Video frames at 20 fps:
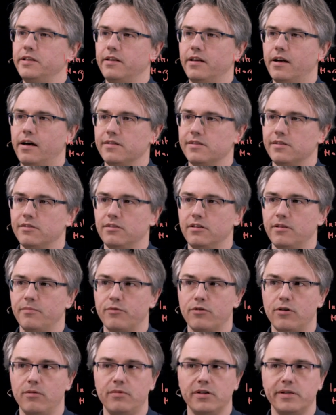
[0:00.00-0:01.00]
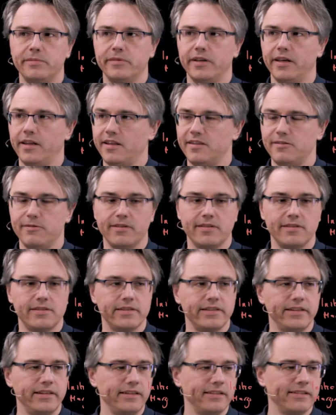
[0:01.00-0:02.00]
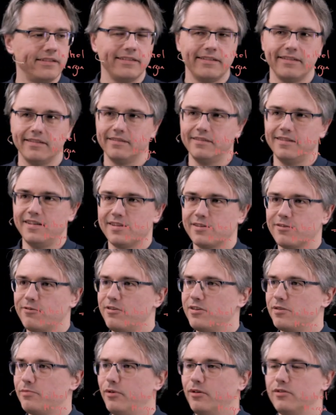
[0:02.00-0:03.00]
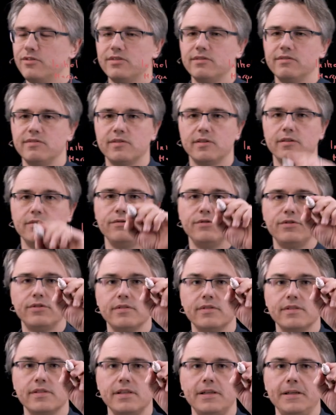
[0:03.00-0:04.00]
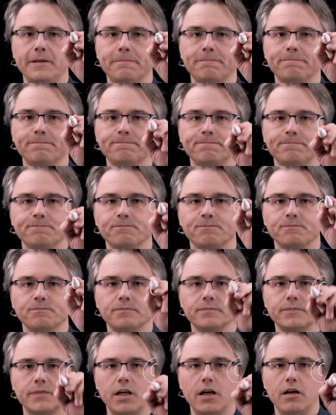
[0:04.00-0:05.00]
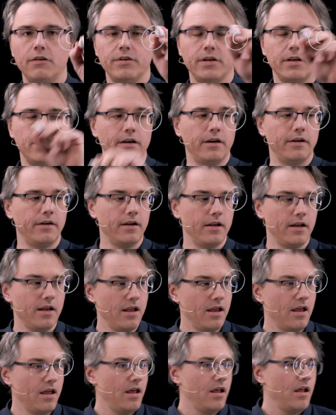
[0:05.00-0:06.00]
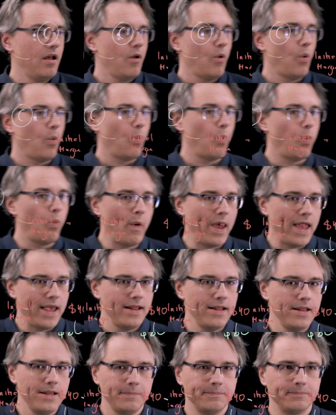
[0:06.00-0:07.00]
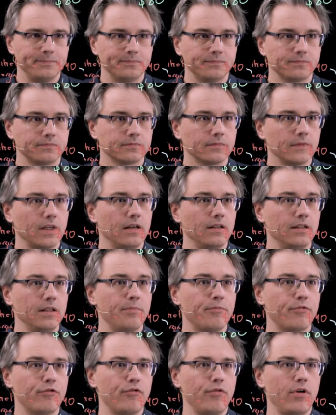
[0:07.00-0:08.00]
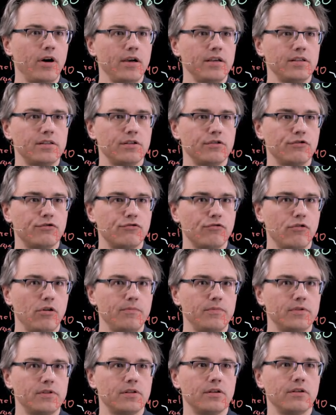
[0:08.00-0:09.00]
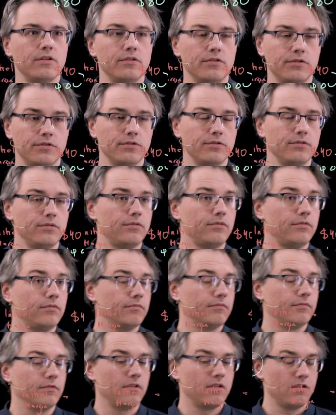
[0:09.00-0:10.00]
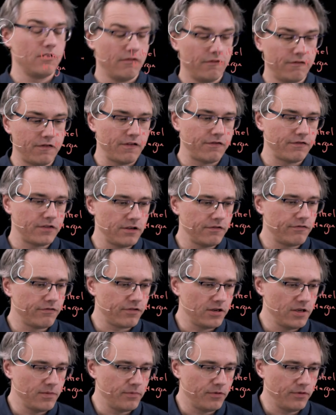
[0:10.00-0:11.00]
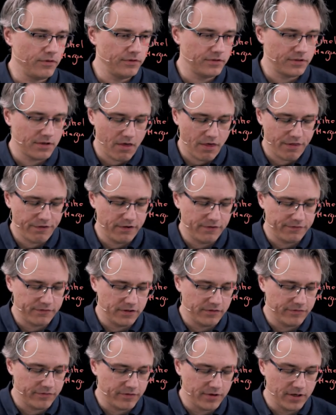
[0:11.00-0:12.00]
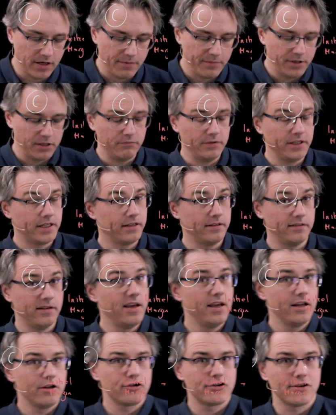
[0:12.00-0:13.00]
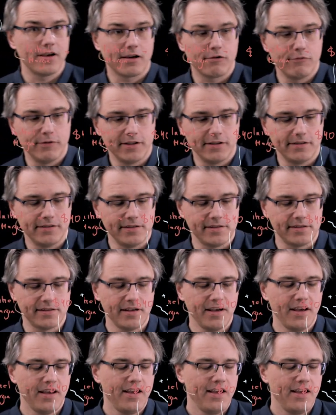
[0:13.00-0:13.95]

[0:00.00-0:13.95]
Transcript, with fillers: the answer to the problem. And as you can see, this corresponds to solution C. Over here. When the price drops to 53.53, I mean, we can check whether this